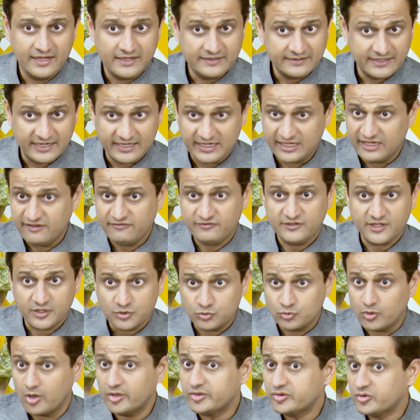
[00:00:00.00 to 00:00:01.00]
that if they do
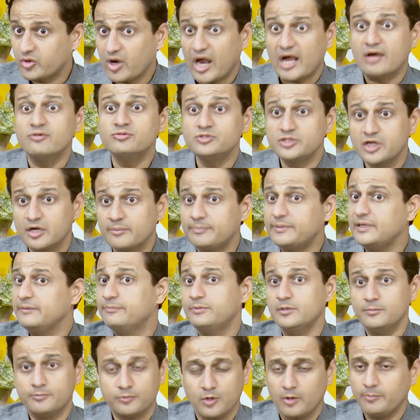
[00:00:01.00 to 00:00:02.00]
not count our
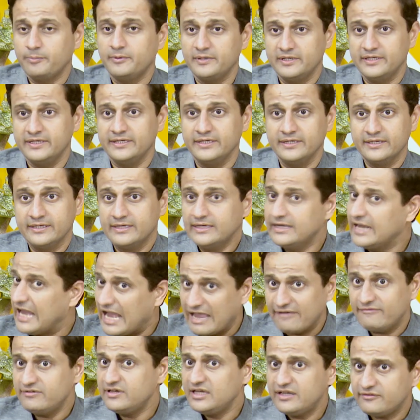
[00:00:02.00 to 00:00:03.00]
people properly,
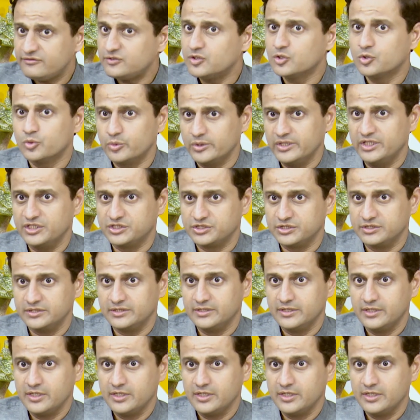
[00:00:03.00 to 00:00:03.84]
I will leave the coalition.